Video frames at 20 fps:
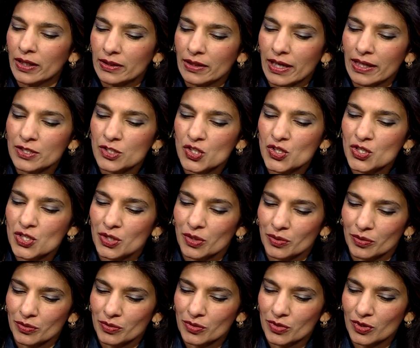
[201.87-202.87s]
And just
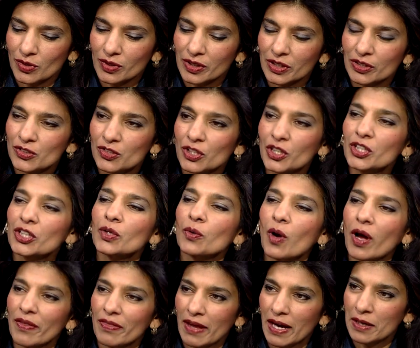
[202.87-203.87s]
to continue
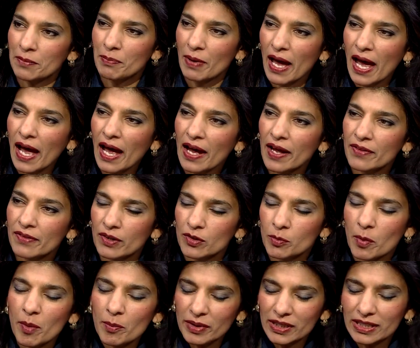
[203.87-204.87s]
on that path, I
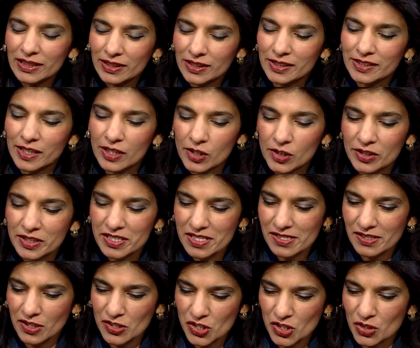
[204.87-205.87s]
remember in an early
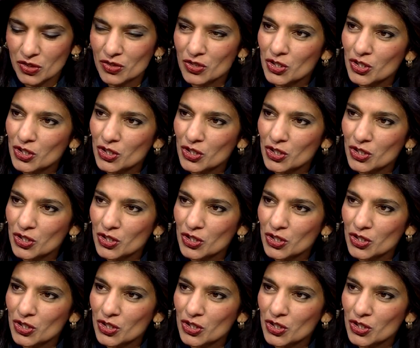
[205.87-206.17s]
discussion,